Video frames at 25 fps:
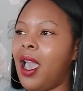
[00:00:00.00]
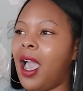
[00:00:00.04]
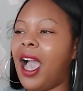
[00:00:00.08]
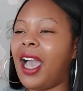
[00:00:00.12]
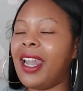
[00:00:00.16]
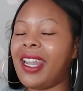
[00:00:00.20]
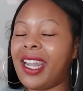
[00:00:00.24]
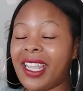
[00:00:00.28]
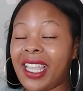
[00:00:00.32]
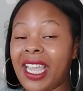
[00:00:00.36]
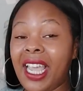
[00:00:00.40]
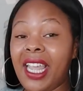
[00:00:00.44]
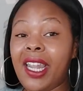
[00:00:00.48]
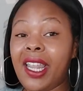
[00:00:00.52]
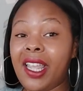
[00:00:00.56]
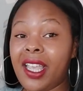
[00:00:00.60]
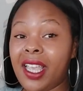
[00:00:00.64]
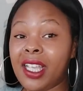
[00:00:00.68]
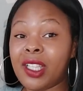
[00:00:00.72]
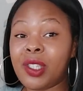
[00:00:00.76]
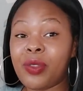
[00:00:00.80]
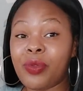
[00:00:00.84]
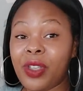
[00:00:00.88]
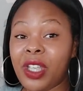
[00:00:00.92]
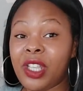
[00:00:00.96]
I get
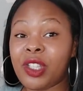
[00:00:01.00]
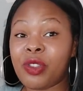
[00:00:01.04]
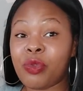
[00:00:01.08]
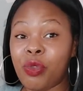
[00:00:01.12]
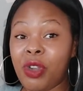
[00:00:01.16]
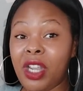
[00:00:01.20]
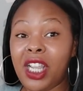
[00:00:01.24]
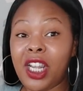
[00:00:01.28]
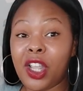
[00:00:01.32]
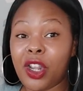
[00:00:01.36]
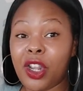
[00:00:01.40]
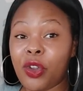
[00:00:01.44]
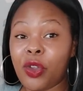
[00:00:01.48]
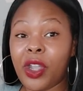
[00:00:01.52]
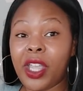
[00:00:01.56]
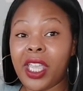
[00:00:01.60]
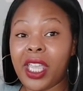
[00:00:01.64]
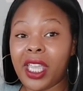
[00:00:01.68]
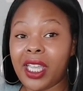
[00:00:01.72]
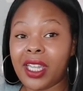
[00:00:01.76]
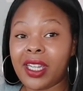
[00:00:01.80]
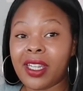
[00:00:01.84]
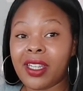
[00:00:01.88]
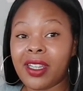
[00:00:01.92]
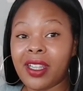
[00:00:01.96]
it, it's really
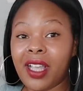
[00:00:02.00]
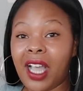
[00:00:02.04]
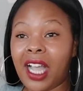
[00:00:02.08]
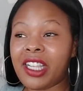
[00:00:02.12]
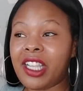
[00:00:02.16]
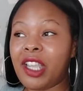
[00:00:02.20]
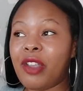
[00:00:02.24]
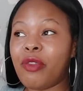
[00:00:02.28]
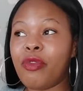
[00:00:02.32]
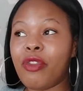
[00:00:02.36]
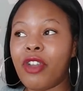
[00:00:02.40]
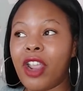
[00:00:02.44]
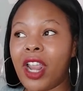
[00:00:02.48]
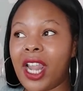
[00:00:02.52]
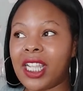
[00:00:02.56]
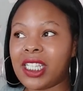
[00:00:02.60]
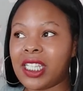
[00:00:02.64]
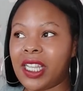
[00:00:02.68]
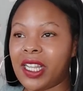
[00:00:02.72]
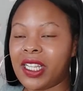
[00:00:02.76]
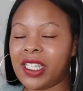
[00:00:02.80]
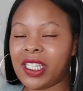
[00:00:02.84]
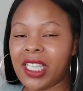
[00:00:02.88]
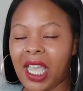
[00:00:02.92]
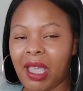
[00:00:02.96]
annoying. I didn't realise
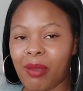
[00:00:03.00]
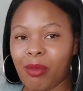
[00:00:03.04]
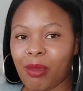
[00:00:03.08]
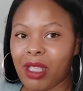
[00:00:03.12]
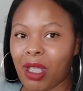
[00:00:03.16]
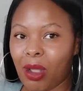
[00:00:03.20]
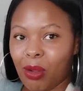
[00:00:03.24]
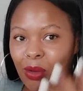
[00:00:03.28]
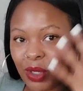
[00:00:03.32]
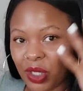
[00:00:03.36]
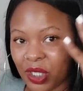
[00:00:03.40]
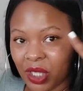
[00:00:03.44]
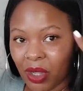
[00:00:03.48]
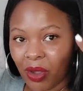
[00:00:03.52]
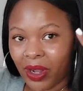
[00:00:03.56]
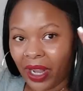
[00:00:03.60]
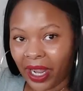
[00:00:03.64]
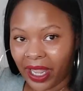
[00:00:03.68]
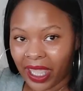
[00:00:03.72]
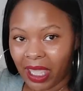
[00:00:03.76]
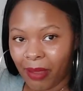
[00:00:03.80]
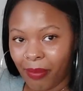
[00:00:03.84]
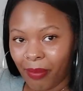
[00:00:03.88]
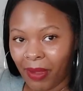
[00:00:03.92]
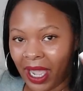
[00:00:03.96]
at the time because I was so,
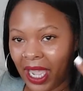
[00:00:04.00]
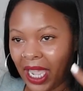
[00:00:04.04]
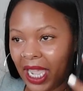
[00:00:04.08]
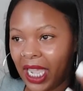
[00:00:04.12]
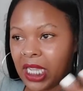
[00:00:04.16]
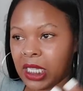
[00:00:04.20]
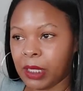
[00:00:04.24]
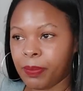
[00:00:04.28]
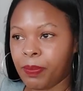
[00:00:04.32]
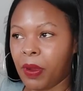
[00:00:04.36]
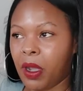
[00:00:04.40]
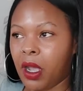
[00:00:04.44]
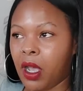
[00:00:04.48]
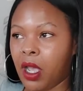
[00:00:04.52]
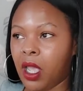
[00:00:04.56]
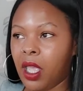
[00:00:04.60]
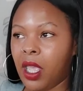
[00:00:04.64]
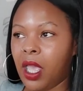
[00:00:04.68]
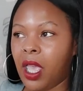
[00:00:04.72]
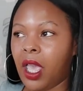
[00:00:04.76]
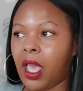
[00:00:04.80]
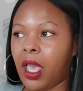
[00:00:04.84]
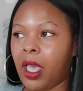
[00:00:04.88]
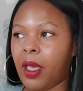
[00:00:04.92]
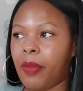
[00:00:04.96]
like, in my head, but
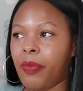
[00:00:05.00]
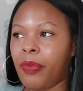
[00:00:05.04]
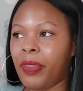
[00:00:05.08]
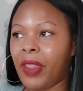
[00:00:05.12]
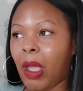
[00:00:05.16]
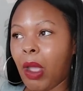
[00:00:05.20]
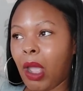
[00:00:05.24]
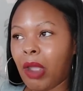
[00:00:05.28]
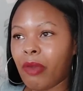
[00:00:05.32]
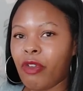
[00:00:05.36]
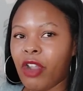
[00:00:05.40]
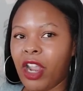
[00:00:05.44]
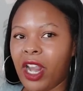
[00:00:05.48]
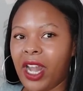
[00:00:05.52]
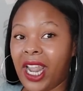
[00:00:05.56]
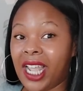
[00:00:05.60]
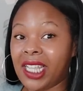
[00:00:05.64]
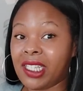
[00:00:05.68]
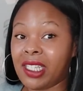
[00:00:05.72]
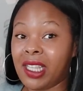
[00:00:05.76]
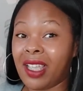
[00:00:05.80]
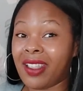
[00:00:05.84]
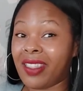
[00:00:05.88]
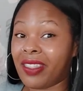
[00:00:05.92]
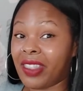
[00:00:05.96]
now I
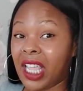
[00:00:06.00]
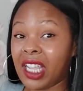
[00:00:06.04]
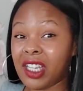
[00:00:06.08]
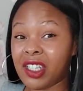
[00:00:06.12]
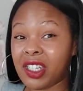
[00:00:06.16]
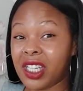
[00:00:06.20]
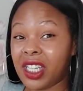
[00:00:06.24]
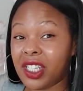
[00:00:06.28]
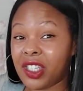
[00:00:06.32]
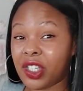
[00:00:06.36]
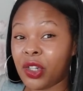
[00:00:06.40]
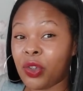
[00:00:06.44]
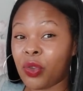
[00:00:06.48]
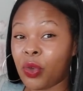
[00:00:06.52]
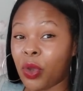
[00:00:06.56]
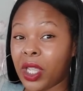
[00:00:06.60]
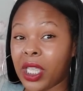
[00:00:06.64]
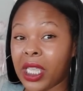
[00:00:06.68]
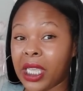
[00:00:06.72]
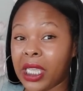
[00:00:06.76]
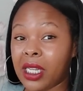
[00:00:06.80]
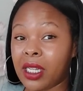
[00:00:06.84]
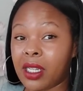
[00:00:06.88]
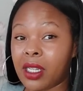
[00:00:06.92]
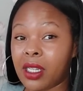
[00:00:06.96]
realise, like, that shit's
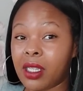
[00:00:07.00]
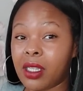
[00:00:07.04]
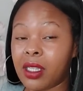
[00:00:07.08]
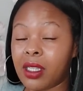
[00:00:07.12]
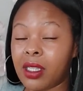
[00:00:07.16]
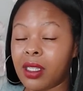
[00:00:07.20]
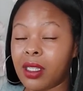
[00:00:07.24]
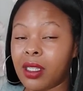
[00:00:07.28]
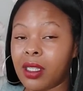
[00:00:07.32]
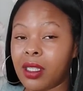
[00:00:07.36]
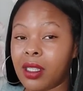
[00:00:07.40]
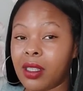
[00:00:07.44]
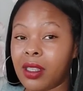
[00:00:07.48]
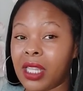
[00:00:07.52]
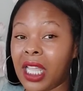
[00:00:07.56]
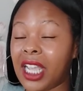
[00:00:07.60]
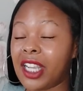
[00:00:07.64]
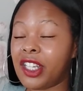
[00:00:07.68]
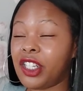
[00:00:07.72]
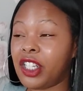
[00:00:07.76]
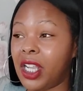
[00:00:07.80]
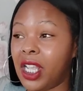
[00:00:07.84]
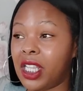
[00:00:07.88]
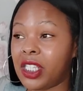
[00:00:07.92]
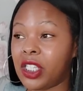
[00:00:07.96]
annoying. That
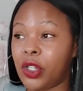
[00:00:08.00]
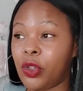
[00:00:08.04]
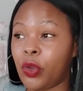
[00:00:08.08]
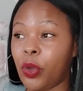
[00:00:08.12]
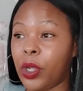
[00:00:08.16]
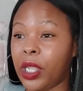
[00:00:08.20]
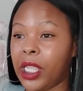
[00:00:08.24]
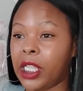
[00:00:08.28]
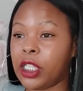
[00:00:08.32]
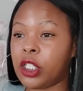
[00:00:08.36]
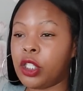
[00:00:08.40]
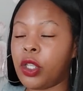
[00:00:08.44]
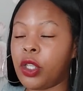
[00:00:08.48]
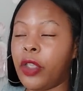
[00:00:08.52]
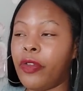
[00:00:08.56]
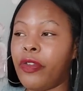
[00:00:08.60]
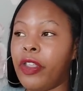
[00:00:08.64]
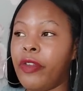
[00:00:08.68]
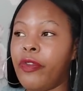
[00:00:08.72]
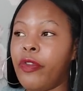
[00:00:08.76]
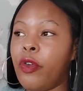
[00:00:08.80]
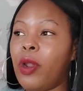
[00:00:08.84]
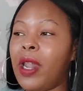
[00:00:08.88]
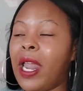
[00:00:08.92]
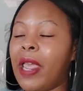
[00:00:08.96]
shit is annoying. So if
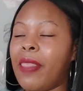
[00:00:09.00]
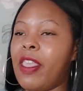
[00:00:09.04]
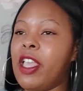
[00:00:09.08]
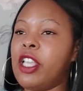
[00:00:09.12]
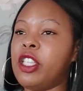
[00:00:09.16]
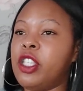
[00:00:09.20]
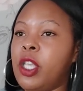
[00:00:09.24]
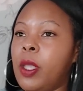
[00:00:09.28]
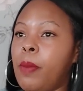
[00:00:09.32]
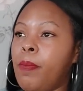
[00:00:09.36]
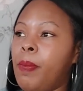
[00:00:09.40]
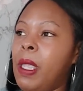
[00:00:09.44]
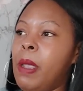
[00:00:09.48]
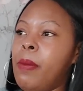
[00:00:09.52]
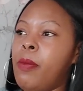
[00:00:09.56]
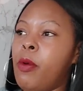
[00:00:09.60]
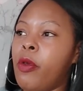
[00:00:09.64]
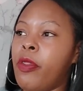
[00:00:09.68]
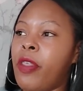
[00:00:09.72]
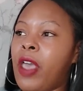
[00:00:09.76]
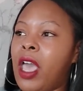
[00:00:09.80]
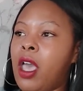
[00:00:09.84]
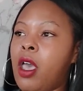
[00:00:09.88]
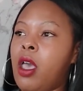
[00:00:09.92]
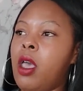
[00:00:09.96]
you feel like there's certain people
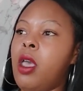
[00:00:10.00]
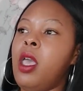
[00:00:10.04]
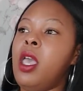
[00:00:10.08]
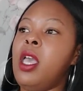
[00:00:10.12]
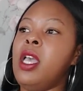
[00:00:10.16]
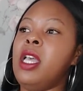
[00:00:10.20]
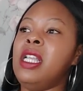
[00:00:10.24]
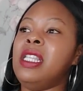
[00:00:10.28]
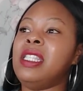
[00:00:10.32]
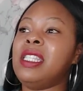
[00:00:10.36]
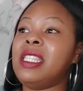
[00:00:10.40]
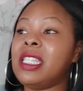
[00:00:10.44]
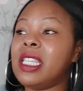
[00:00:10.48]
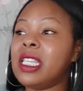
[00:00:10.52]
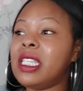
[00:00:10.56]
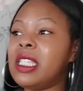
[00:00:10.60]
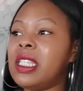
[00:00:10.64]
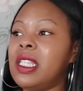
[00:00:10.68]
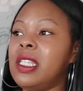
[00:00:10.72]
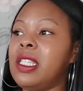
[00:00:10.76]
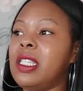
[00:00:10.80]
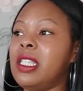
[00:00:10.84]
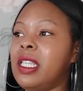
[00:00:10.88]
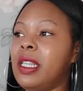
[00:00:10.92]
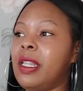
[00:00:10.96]
that are
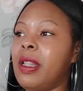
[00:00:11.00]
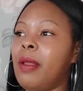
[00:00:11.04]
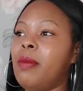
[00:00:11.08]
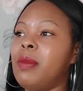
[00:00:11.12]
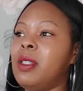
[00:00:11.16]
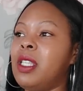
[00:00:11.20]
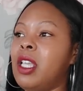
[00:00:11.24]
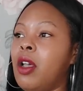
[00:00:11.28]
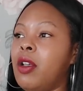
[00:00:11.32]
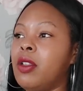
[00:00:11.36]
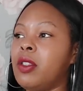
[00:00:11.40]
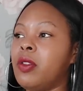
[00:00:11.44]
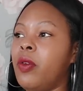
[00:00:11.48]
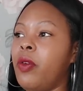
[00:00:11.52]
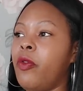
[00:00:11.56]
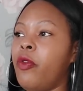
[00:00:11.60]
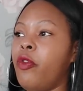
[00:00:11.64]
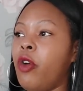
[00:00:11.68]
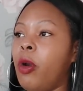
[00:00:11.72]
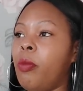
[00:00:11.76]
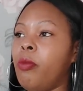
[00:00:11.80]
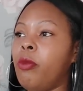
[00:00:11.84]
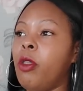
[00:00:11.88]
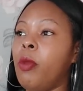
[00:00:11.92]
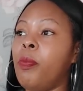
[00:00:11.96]
distancing themselves
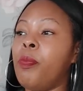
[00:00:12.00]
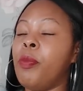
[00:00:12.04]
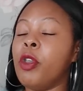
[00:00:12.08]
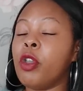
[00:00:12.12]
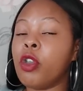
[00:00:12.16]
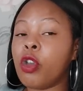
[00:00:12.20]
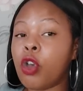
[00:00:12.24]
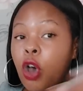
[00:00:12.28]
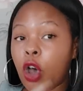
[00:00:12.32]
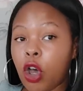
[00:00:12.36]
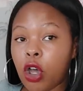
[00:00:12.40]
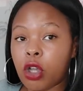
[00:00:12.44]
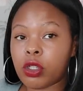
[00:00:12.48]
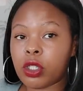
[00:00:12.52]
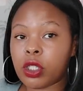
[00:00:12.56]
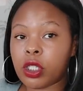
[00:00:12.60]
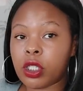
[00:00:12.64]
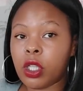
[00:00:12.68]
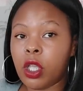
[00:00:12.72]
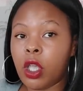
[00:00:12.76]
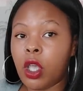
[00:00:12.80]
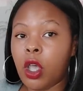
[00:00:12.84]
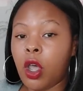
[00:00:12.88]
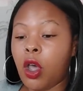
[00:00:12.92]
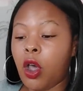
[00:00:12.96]
from you
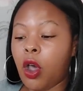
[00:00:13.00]
because